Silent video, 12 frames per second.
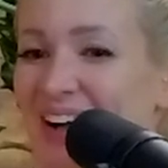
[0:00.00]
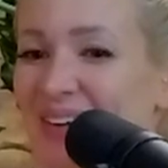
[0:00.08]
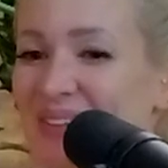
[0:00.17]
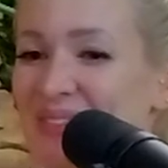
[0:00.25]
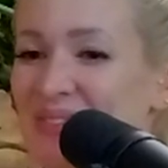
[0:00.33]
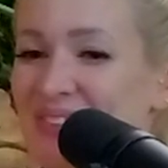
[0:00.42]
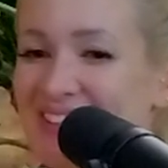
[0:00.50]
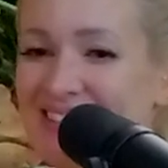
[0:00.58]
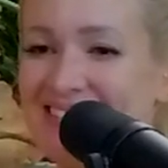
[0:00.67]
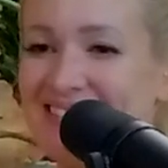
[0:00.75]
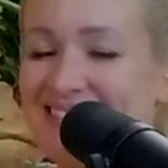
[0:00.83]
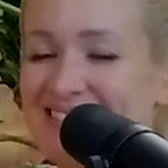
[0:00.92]
I would
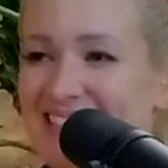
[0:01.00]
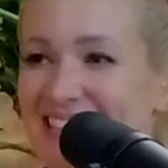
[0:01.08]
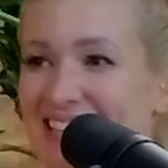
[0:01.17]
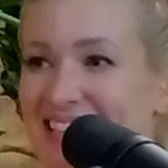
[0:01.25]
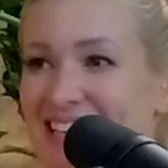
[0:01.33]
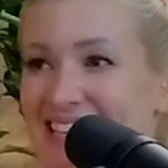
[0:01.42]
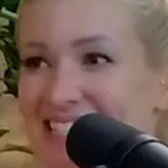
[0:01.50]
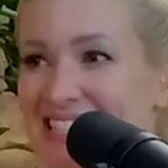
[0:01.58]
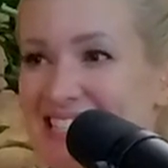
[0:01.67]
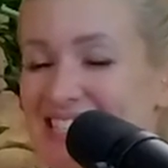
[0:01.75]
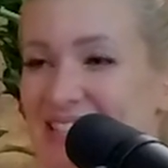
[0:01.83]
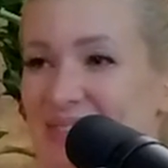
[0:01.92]
feel a
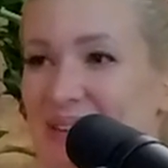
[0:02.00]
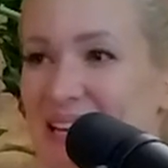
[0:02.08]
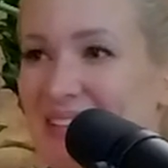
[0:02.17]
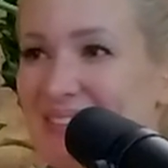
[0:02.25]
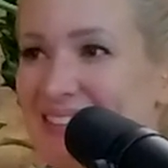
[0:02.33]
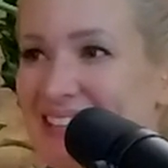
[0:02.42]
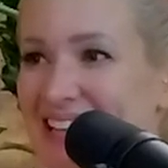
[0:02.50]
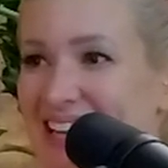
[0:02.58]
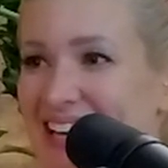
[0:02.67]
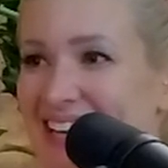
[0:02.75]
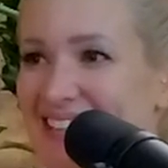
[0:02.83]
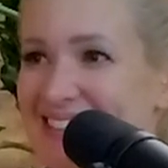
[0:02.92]
connection to the baby
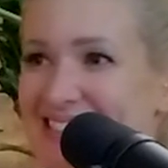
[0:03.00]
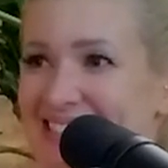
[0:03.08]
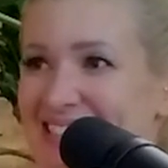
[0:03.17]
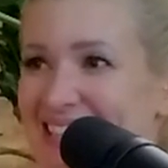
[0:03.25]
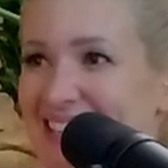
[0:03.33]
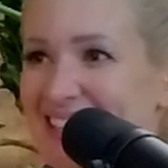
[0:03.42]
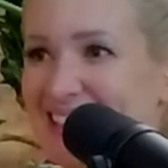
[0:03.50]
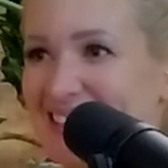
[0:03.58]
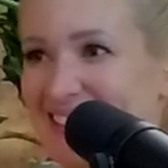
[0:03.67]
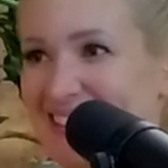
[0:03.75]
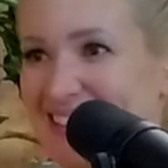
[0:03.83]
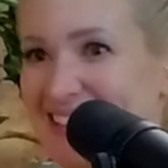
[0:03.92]
as yeah.